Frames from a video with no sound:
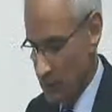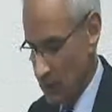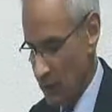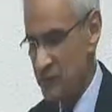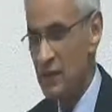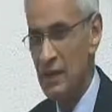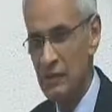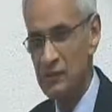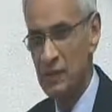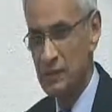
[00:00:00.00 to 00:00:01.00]
After he
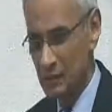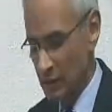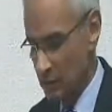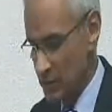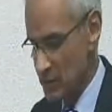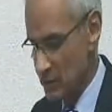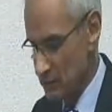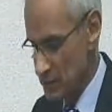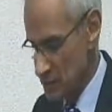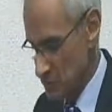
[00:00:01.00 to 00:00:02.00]
left the government
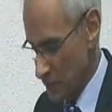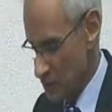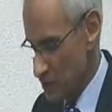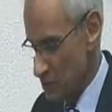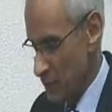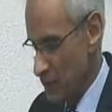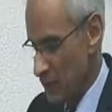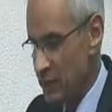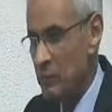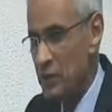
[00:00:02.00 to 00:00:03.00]
service, his passion remained
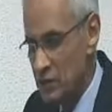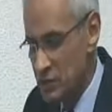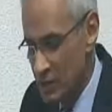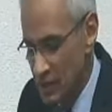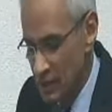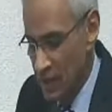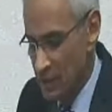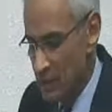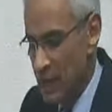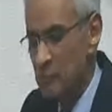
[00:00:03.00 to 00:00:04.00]
undiminished,
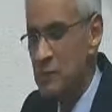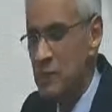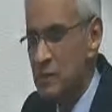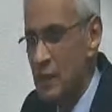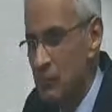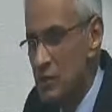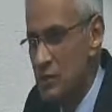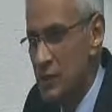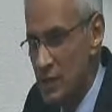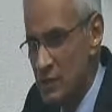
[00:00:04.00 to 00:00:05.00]
and he helped establish
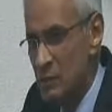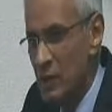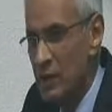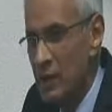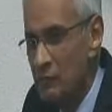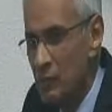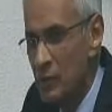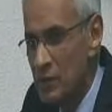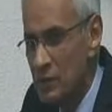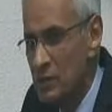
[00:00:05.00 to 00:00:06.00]
the National Maritime
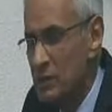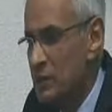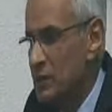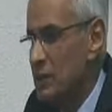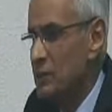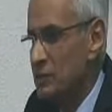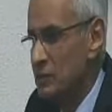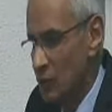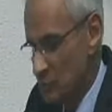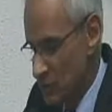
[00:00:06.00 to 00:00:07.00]
Foundation,
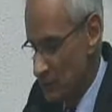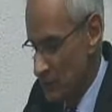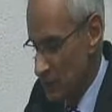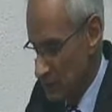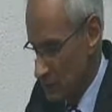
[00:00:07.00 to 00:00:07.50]
the Observer